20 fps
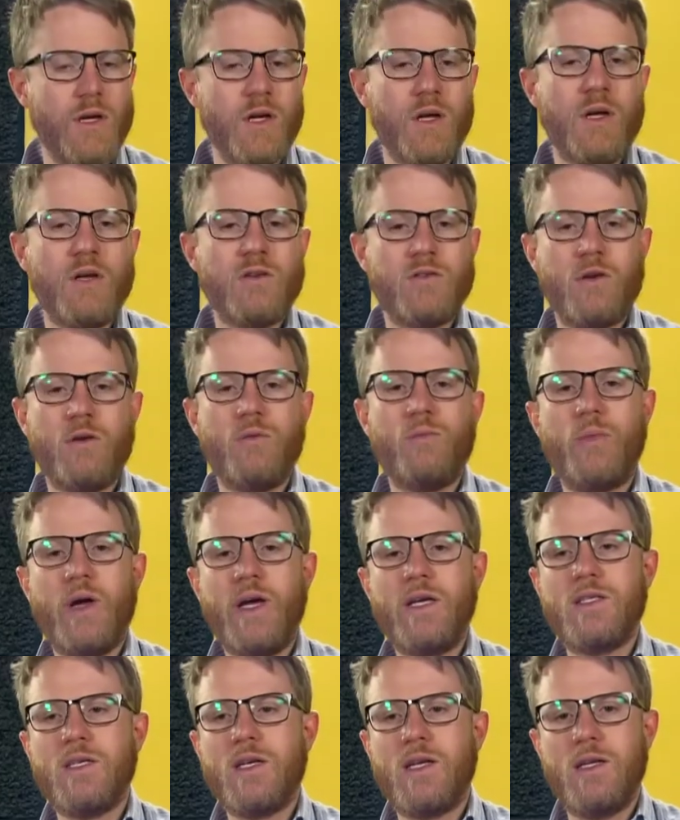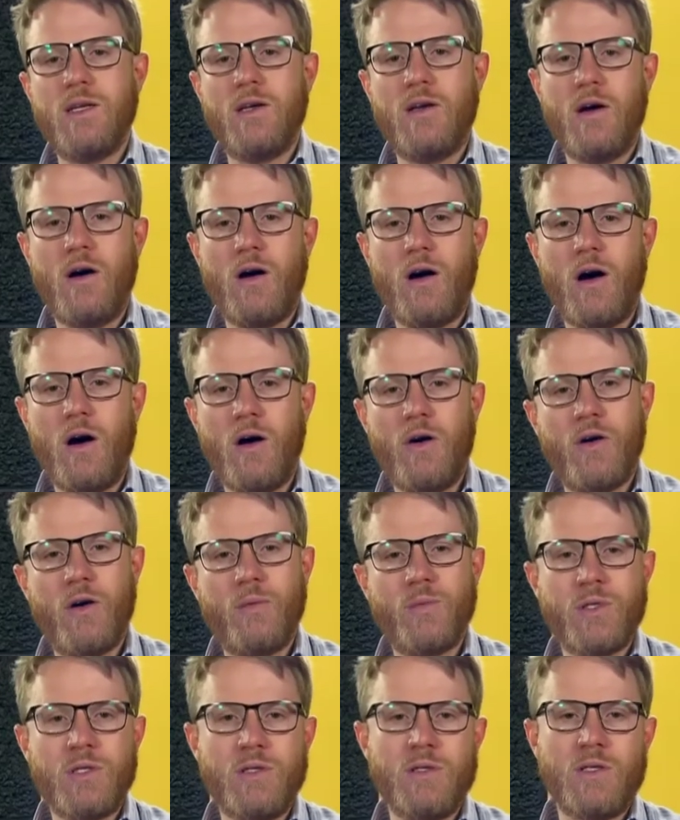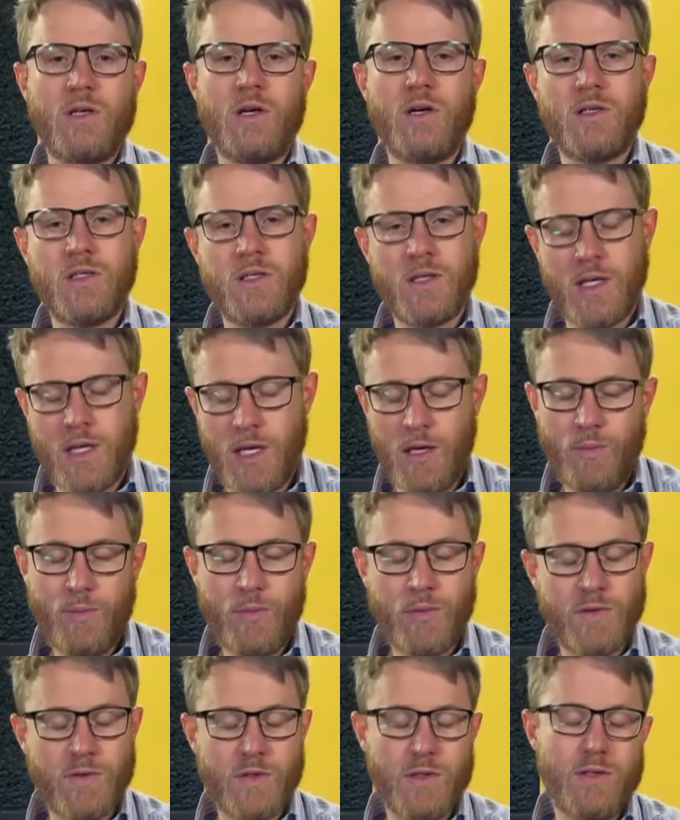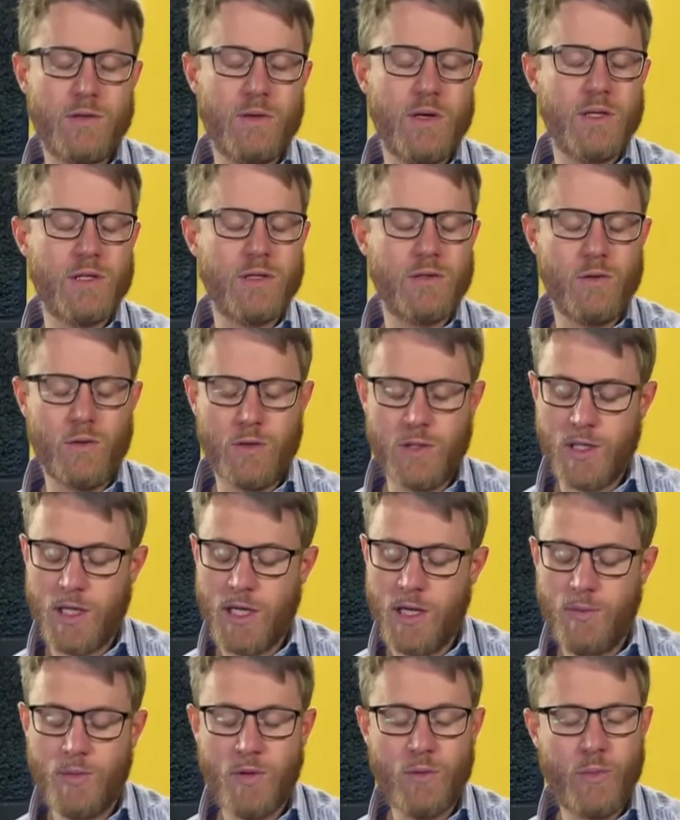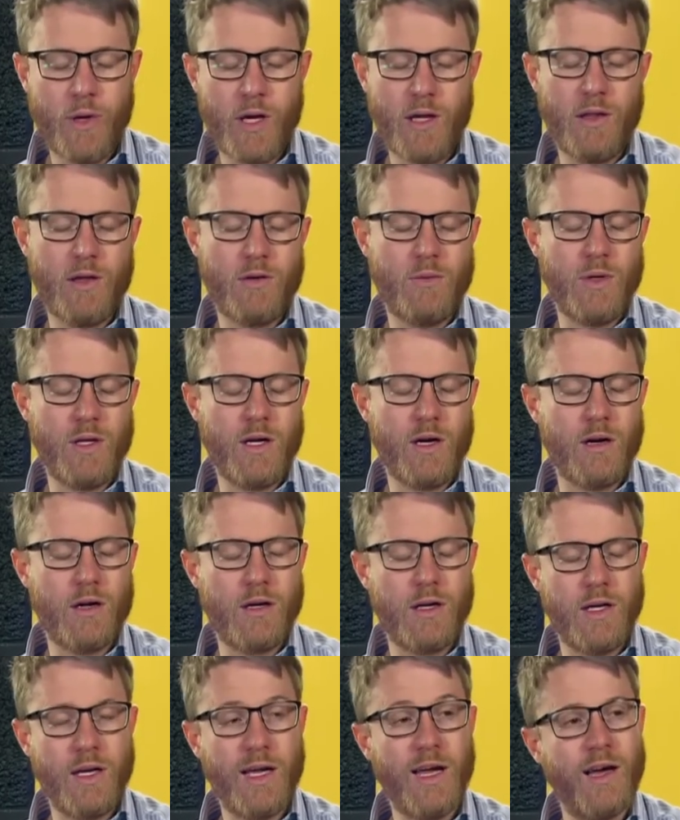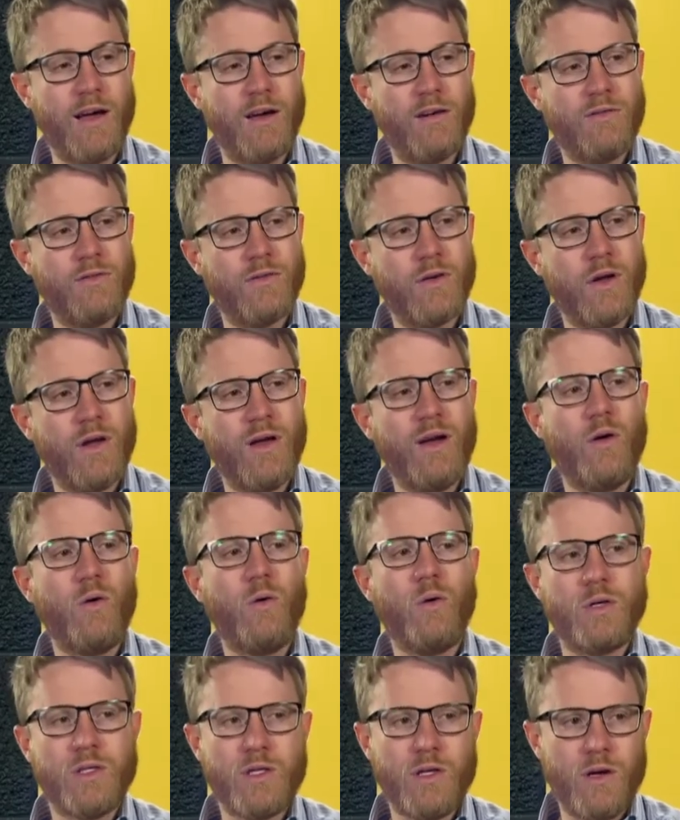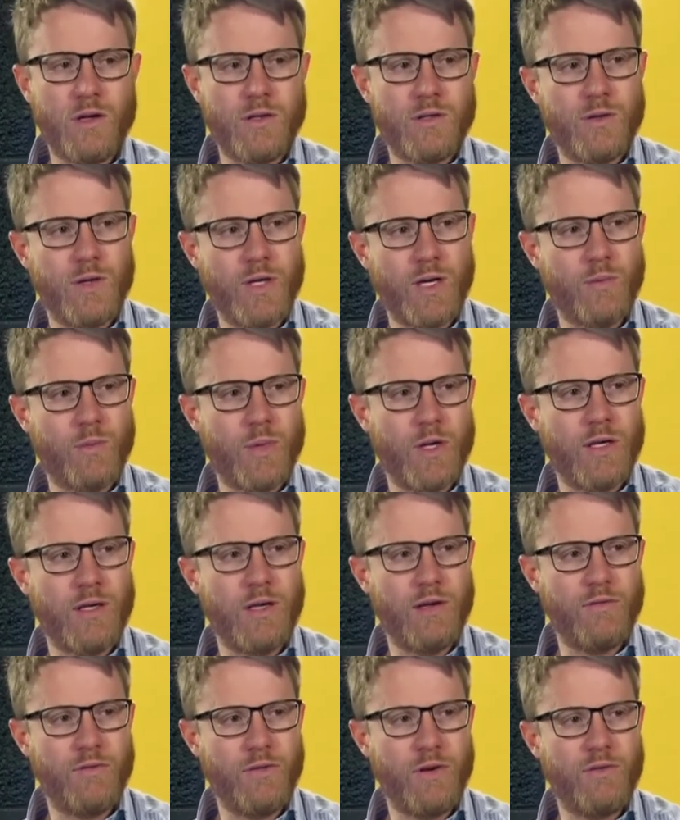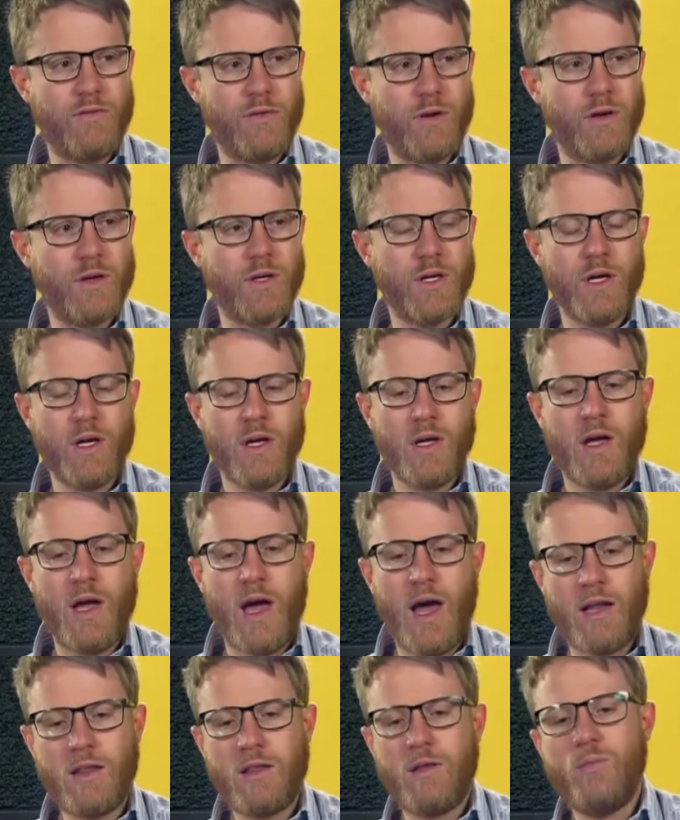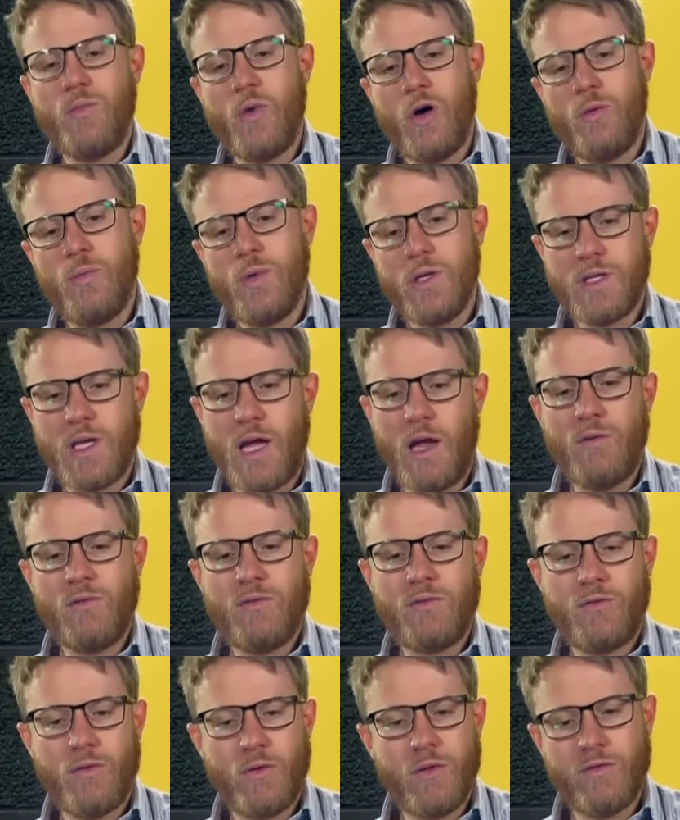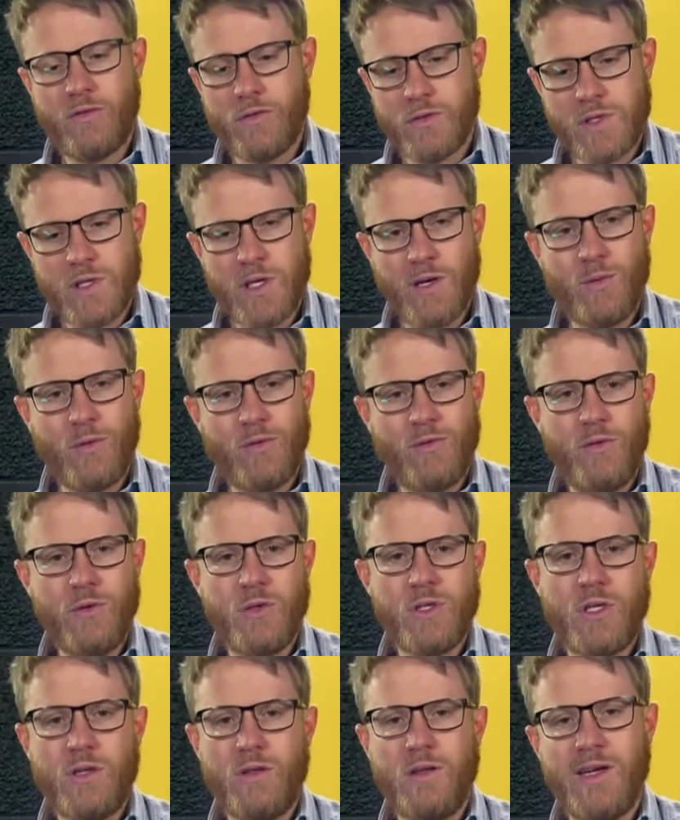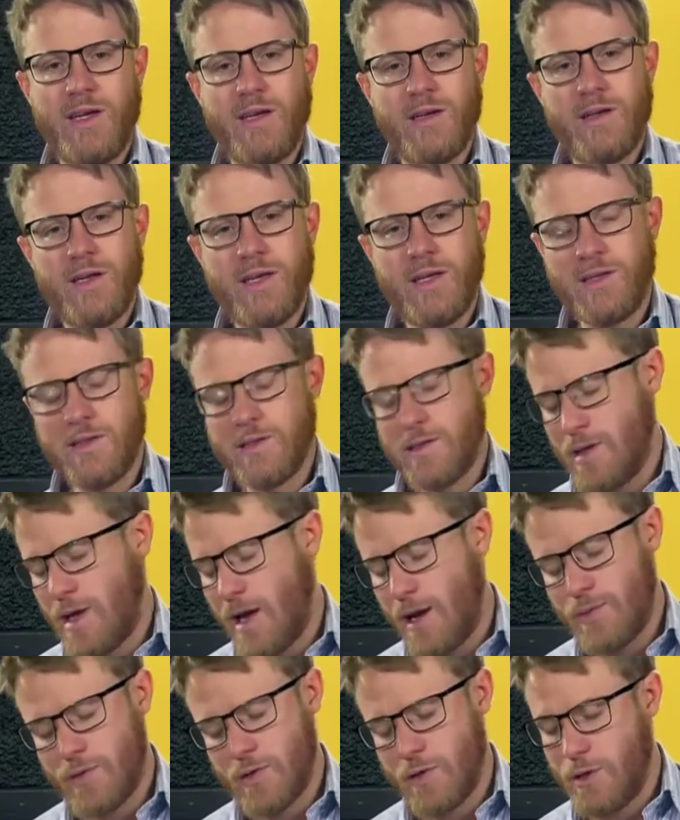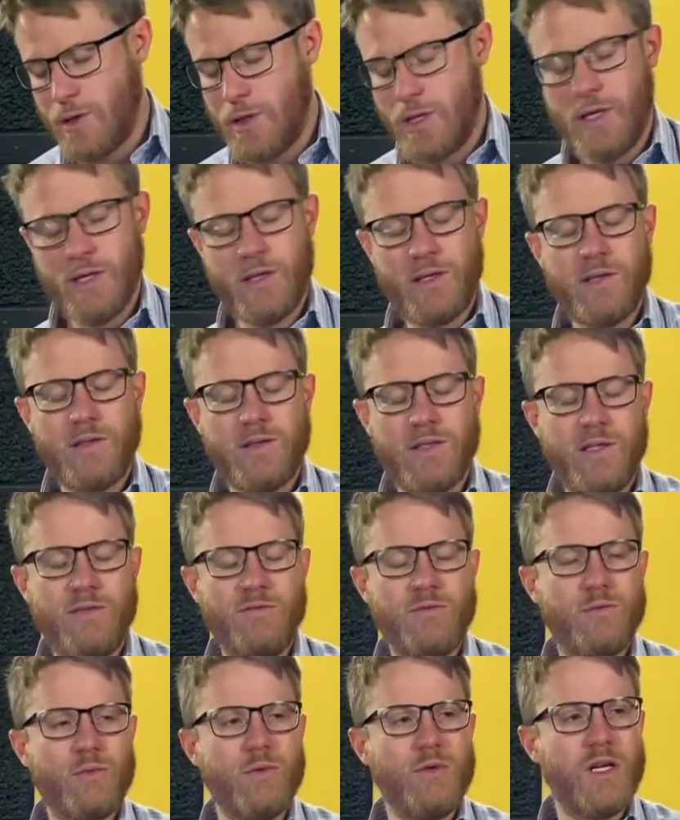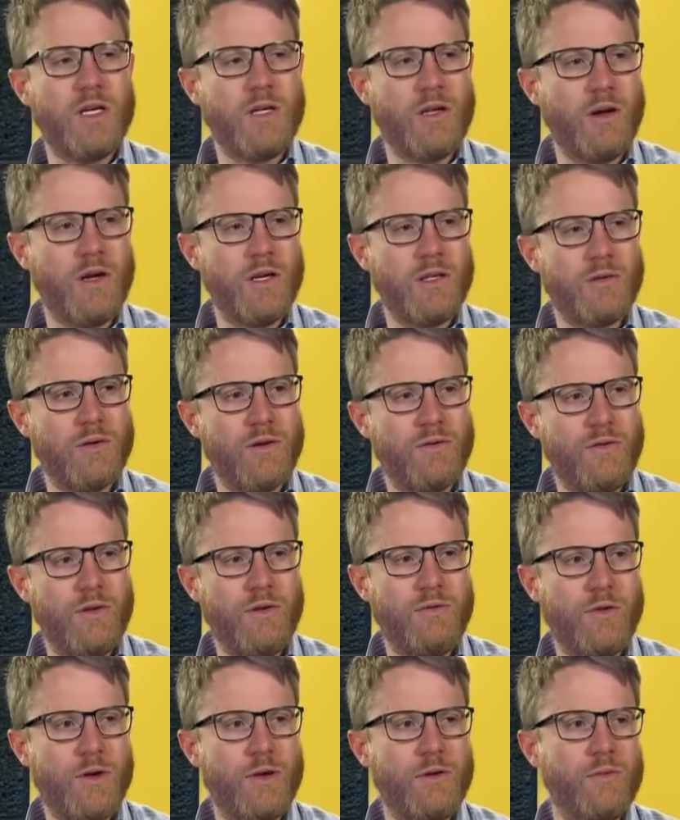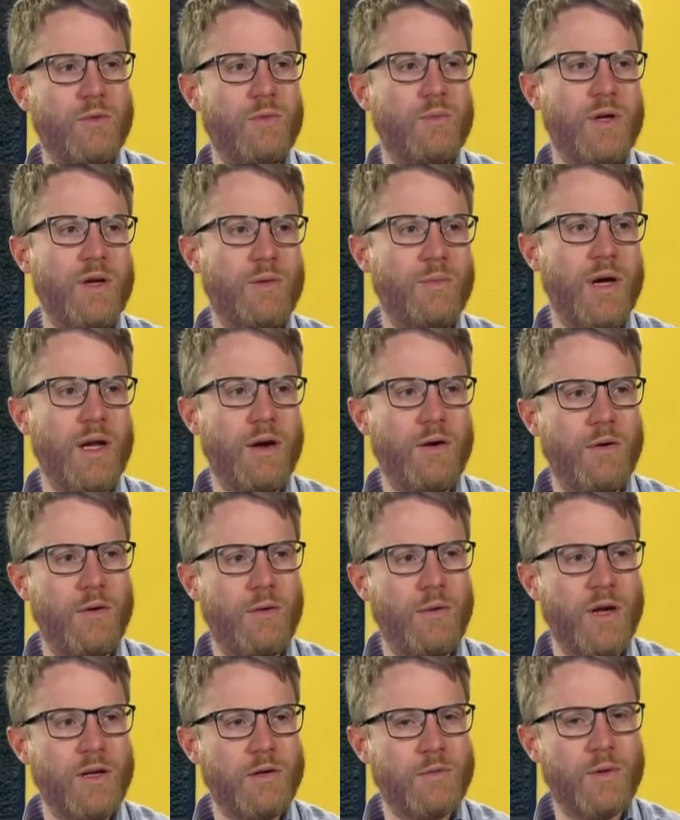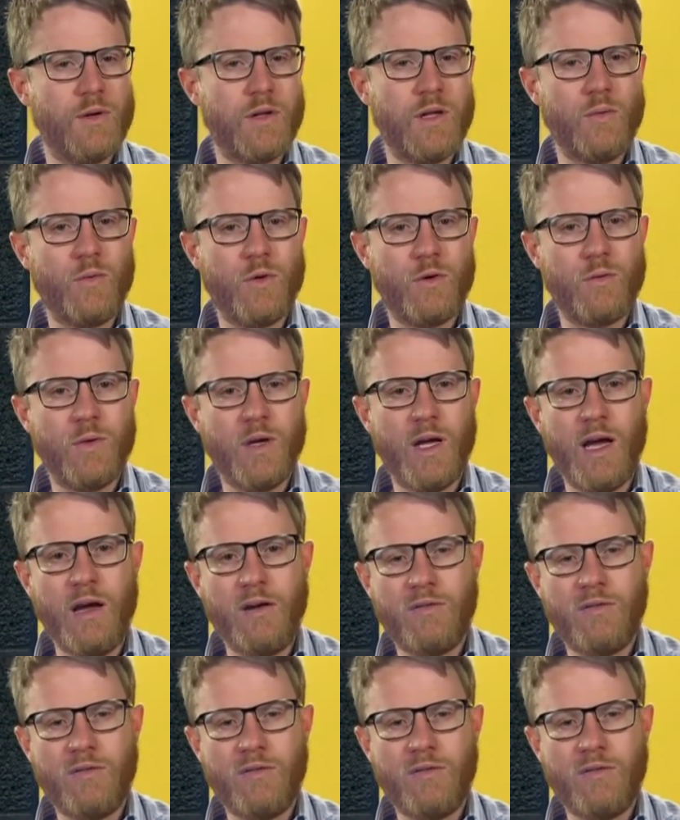So basically, our options are to keep the situation or to keep the peg that we currently have, or to go to a completely free float. At the moment and for the foreseeable future, it is absolutely inconceivable that going to a free float would be a better arrangement than what we have.